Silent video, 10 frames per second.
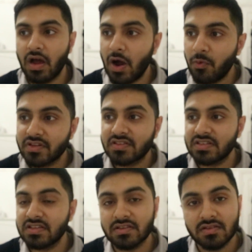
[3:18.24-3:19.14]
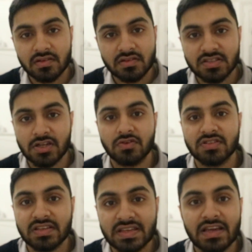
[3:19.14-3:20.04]
I want to see
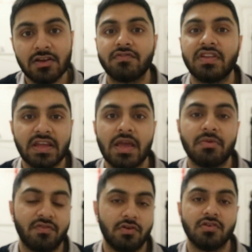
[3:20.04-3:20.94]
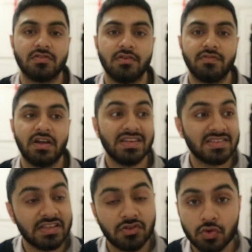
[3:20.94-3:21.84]
Chelsea kill off the game in the first half. I need
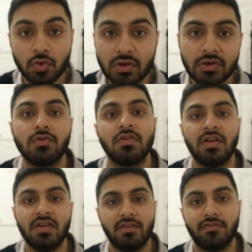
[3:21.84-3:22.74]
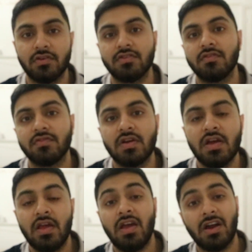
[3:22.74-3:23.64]
to see 2 0 in the first half.
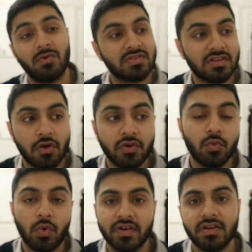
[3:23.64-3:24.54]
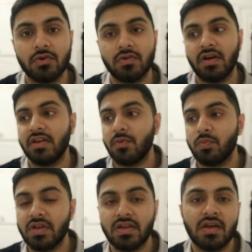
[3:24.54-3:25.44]
I don't see only 1-0 and then
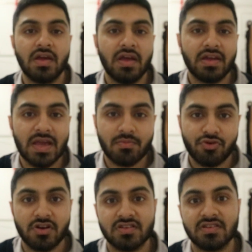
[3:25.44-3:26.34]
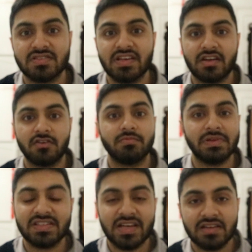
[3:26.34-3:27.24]
we get pressure in the second half
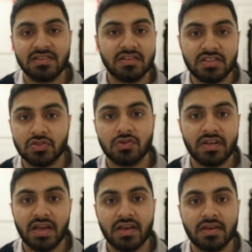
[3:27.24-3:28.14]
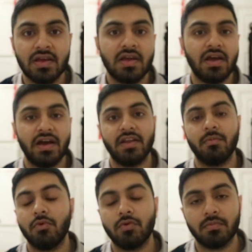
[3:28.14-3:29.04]
mentality issue again and
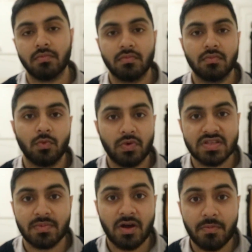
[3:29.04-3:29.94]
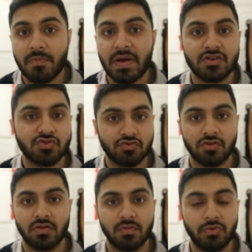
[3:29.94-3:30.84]
then boom West Ham coming back
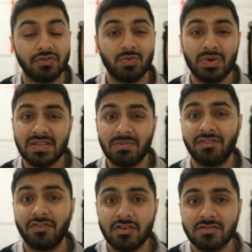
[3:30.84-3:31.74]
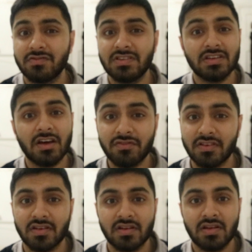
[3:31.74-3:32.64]
strong because West Ham the first half did nothing